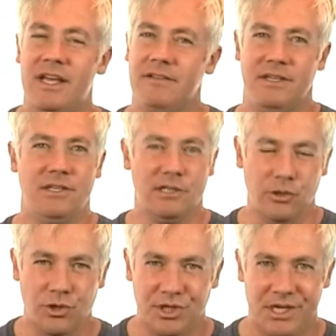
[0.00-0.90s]
the
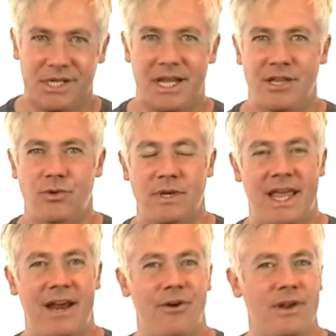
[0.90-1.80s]
delusions that you
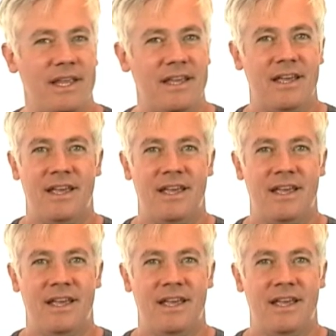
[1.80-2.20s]
carry.